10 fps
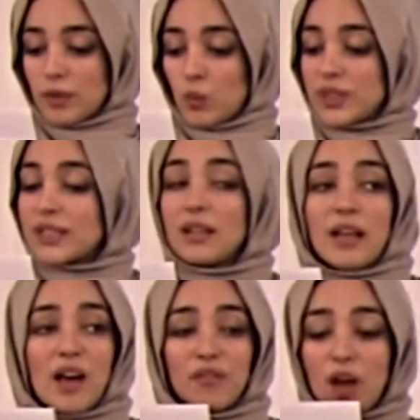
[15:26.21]
We still
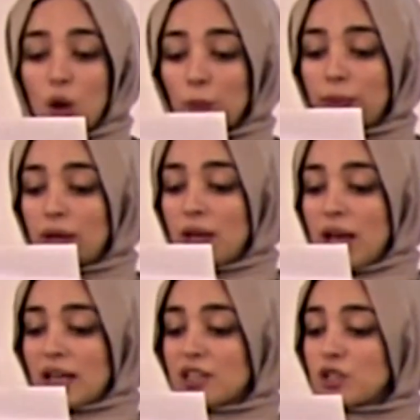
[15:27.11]
have hope,
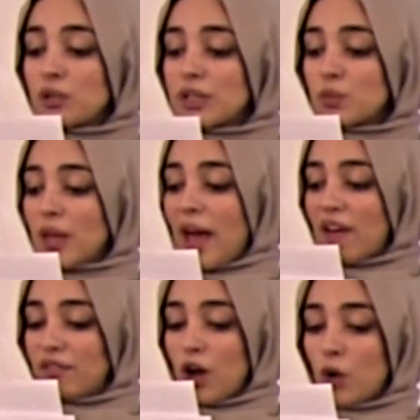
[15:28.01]
and as long as we
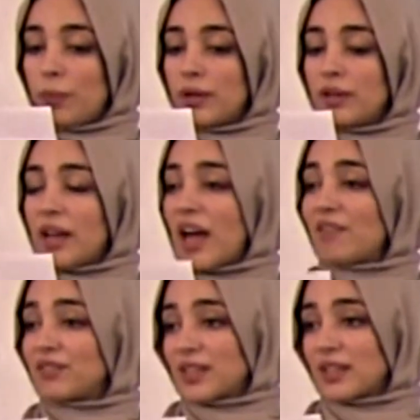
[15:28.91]
have hope,
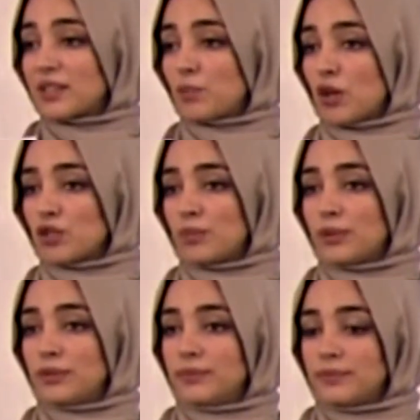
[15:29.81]
everything is possible.